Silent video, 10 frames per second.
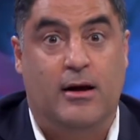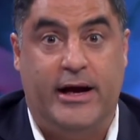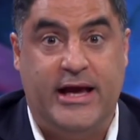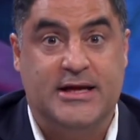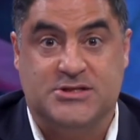
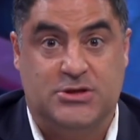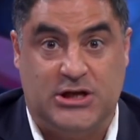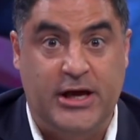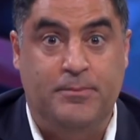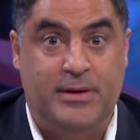I can't say The
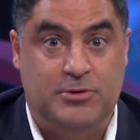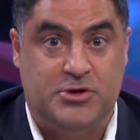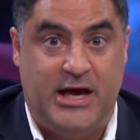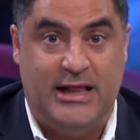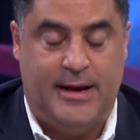Clinton people
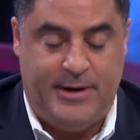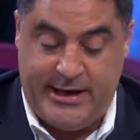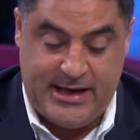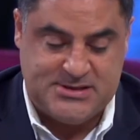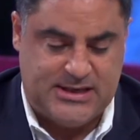will yell at me. I
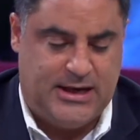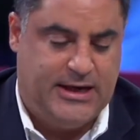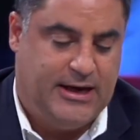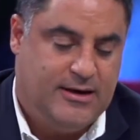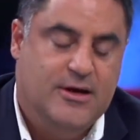can't say it on
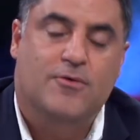air.